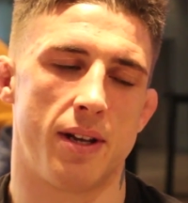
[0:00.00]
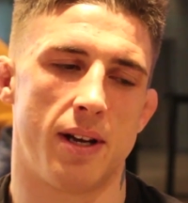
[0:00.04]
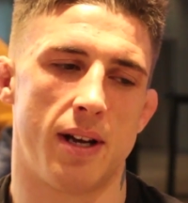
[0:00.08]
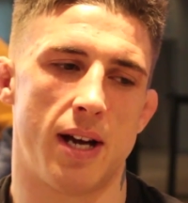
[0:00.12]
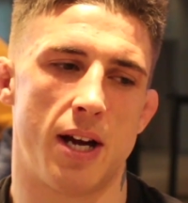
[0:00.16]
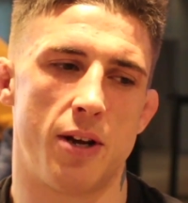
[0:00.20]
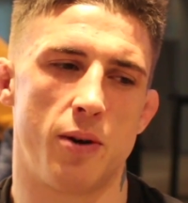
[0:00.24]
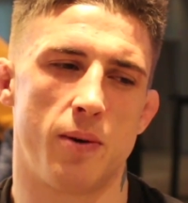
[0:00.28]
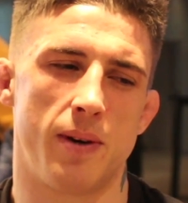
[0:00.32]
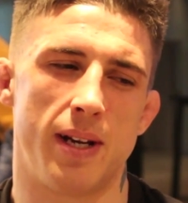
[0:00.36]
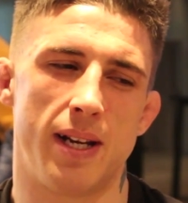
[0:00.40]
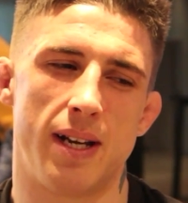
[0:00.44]

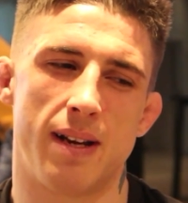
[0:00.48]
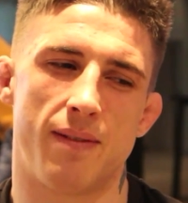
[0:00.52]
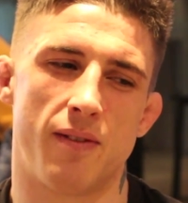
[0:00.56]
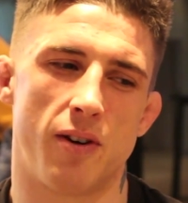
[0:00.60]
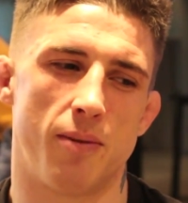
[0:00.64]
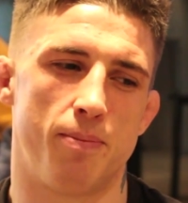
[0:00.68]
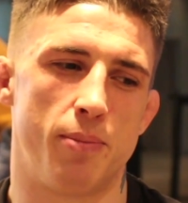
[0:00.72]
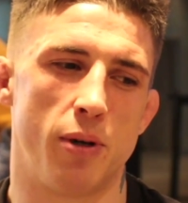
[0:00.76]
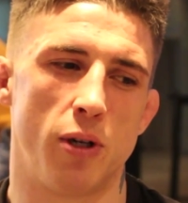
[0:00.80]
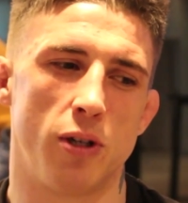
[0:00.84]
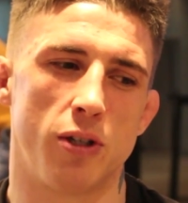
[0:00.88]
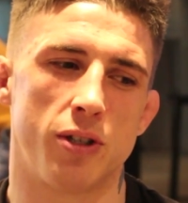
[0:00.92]
I know he
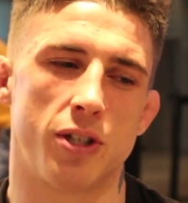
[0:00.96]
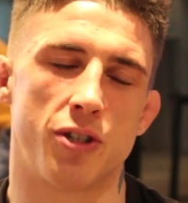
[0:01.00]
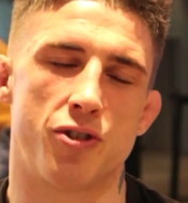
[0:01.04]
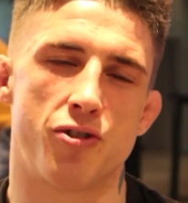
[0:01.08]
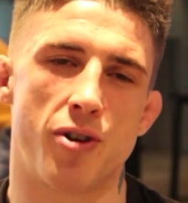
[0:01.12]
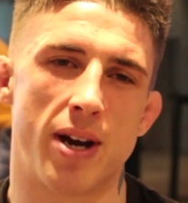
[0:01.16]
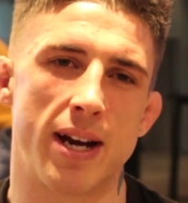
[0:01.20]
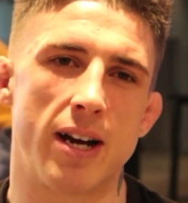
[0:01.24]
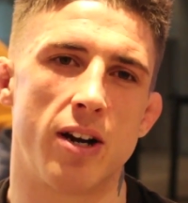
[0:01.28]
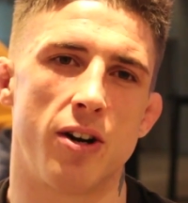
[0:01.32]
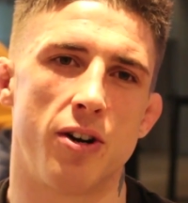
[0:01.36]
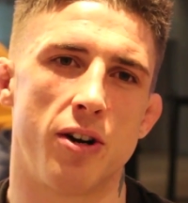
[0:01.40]
never pulled the
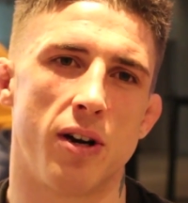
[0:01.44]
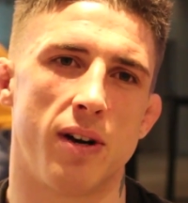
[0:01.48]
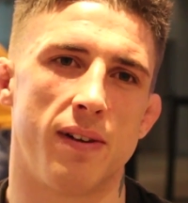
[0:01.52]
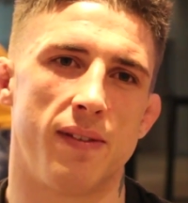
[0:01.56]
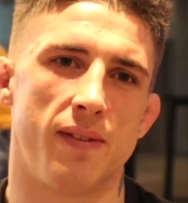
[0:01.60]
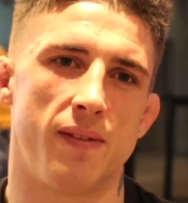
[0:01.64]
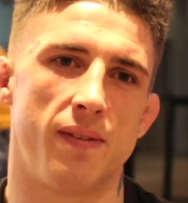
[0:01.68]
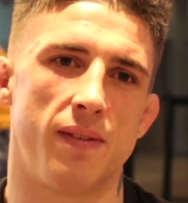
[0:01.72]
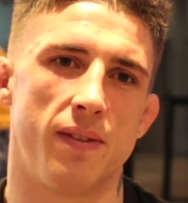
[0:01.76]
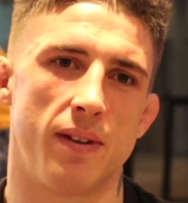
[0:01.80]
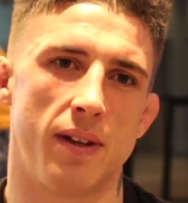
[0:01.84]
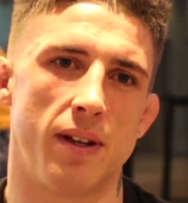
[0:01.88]
trigger enough
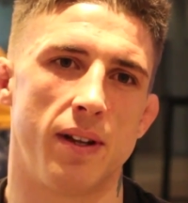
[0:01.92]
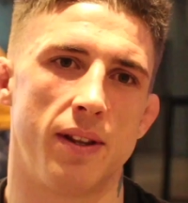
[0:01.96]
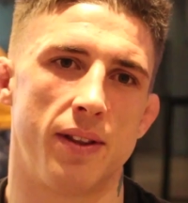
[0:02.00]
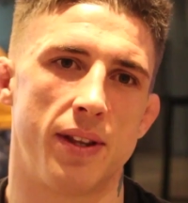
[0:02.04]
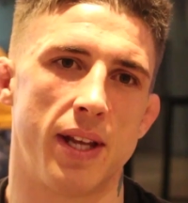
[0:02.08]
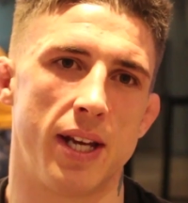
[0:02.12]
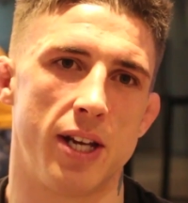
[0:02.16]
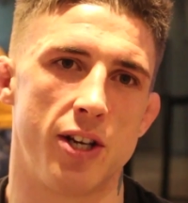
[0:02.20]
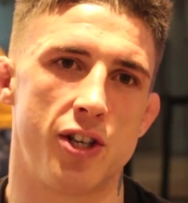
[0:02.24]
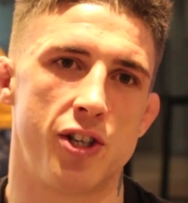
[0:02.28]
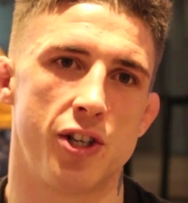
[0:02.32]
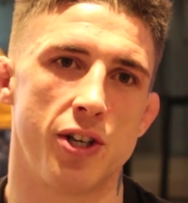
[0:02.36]

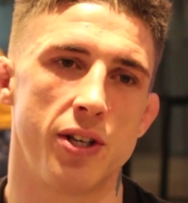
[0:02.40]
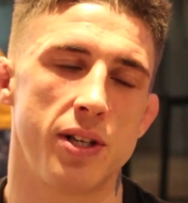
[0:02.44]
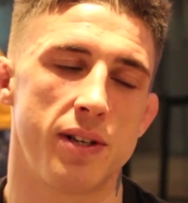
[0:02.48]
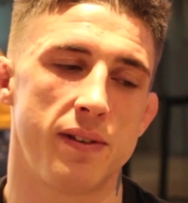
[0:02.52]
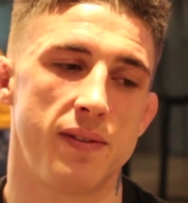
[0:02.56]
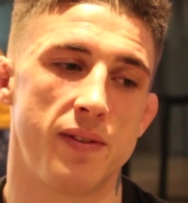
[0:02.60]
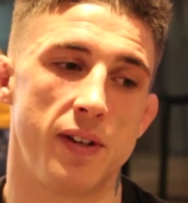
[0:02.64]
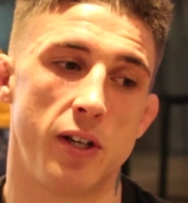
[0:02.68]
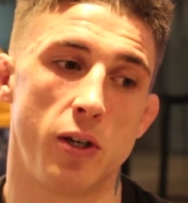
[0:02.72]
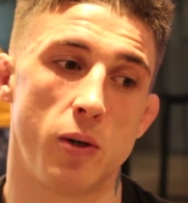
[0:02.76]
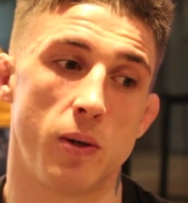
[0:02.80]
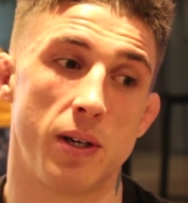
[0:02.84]
that he should
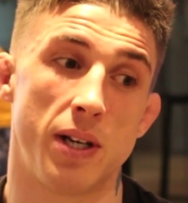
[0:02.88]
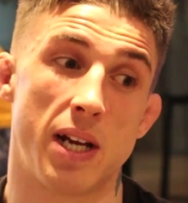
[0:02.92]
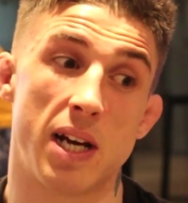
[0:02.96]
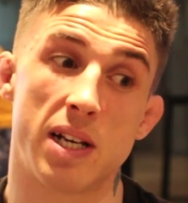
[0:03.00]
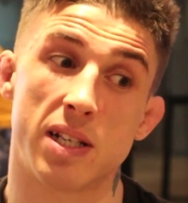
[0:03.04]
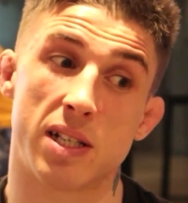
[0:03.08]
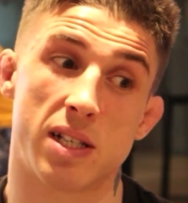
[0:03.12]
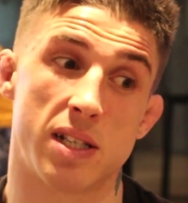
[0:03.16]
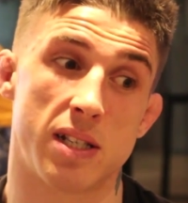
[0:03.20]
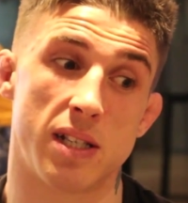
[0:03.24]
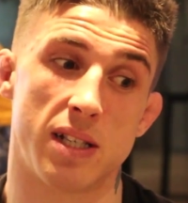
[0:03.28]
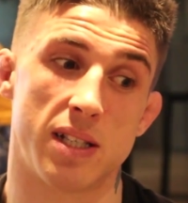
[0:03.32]
have, you know, and
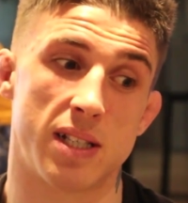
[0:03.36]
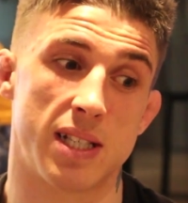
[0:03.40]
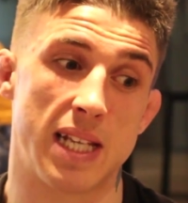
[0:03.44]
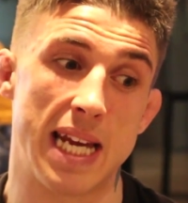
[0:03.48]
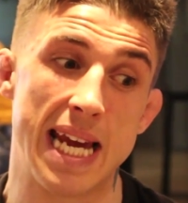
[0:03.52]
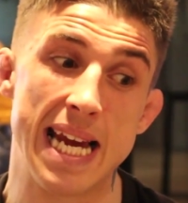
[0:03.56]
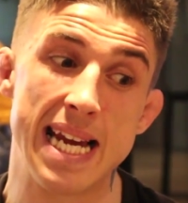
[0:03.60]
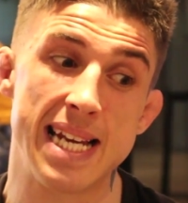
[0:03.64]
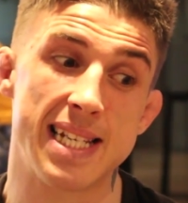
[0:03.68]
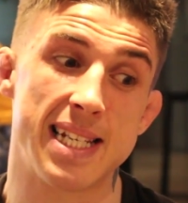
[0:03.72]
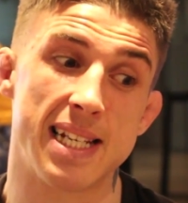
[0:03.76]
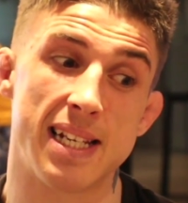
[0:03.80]
it's
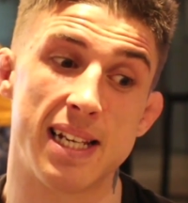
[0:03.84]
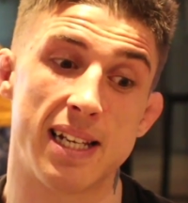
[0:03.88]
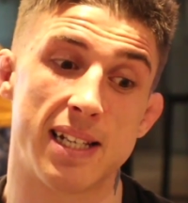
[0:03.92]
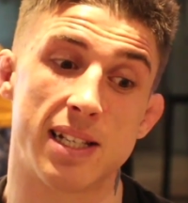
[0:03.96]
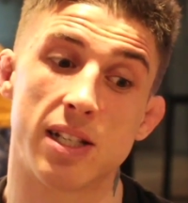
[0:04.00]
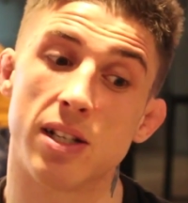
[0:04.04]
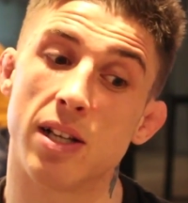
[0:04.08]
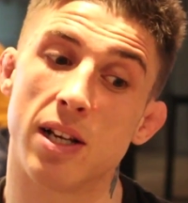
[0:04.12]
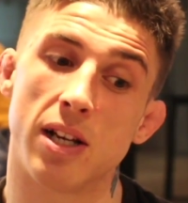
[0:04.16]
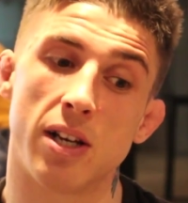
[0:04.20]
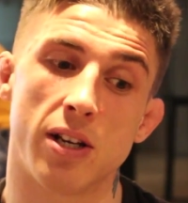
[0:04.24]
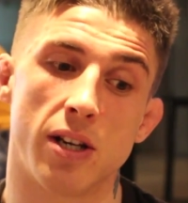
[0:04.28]
easy
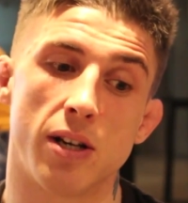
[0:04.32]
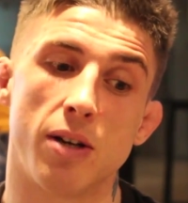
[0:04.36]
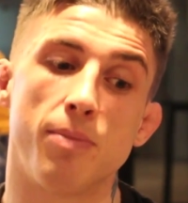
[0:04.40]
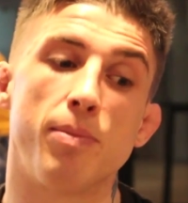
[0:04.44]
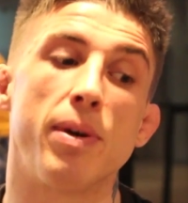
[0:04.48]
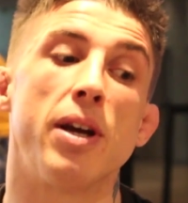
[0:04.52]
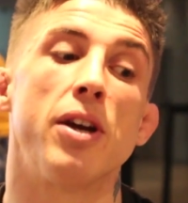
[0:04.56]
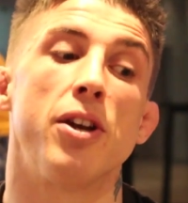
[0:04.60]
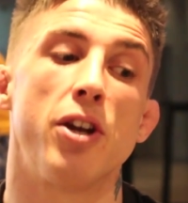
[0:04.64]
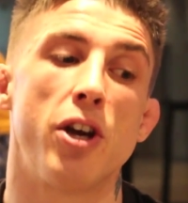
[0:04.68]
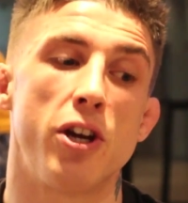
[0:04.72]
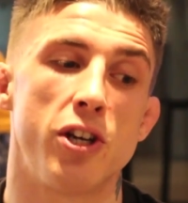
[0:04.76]
to
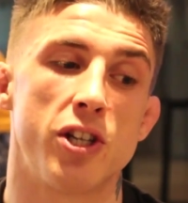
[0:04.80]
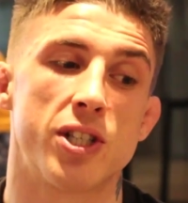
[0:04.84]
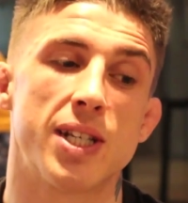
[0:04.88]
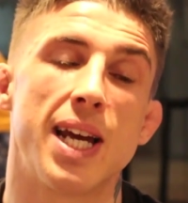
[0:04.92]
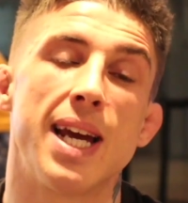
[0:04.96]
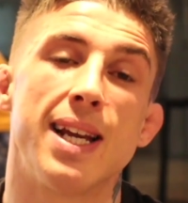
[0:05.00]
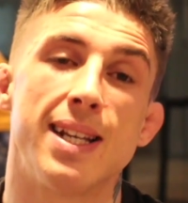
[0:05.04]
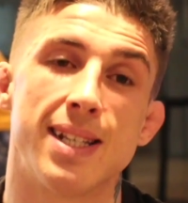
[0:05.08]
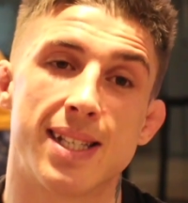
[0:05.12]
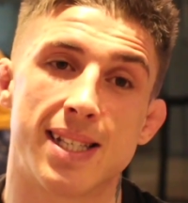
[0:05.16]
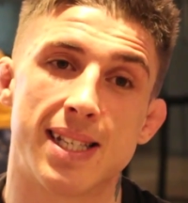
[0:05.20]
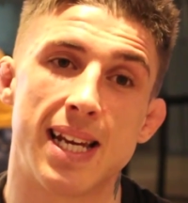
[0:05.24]
be on the
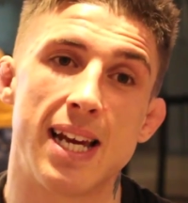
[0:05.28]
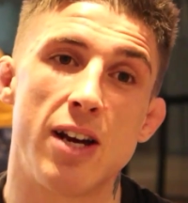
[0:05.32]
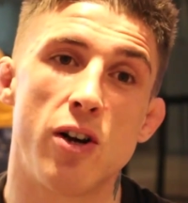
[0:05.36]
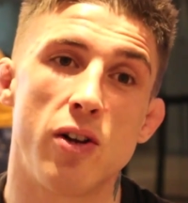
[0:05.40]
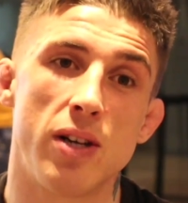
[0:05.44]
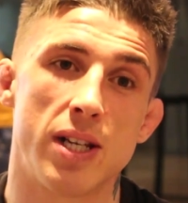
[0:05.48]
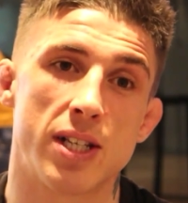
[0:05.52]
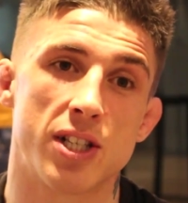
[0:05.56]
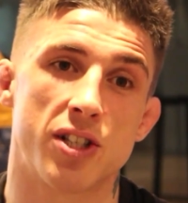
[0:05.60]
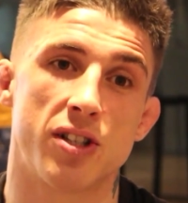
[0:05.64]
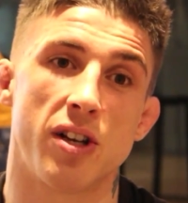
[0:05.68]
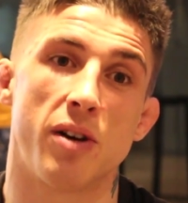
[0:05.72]
outside and say
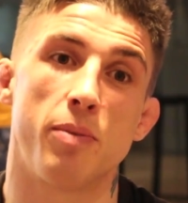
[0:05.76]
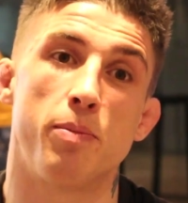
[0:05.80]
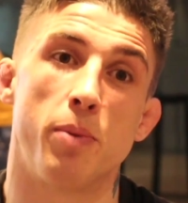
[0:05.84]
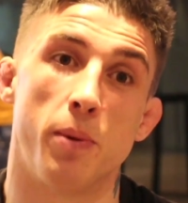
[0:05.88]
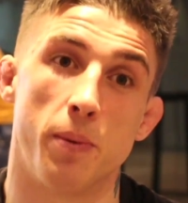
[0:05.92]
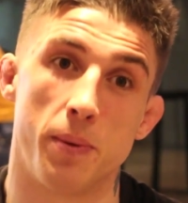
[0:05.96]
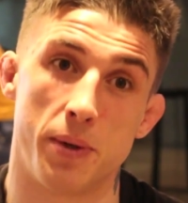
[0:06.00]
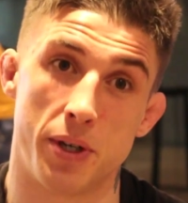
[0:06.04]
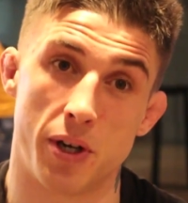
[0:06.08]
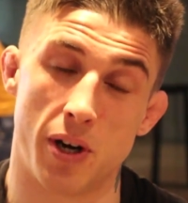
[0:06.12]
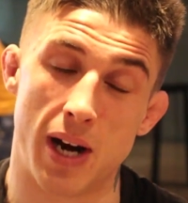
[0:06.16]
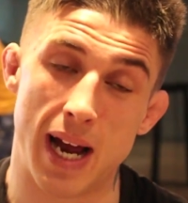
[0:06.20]
all this stuff,
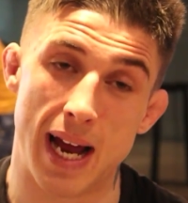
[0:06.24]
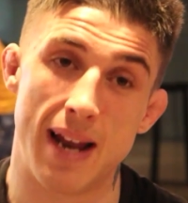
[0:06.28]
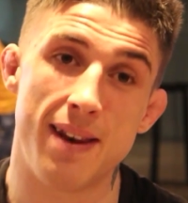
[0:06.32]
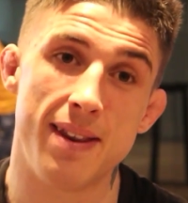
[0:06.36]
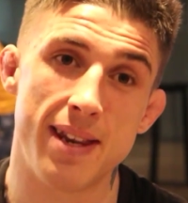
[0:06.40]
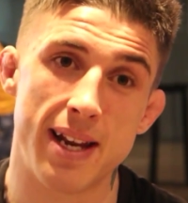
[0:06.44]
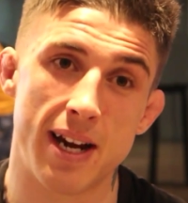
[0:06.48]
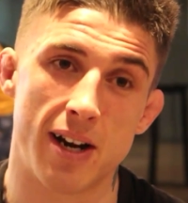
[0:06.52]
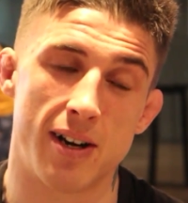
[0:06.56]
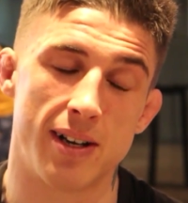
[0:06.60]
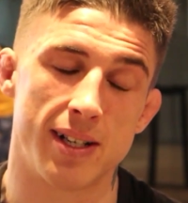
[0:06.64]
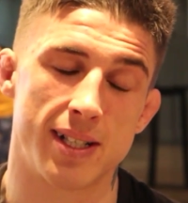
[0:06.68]
but when you're
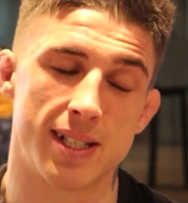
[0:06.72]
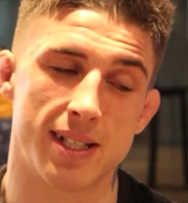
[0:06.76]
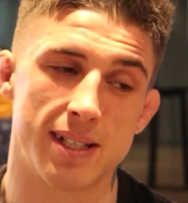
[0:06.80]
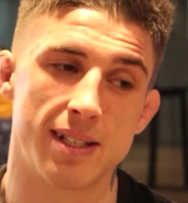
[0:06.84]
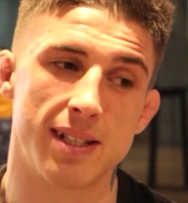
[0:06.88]
in there,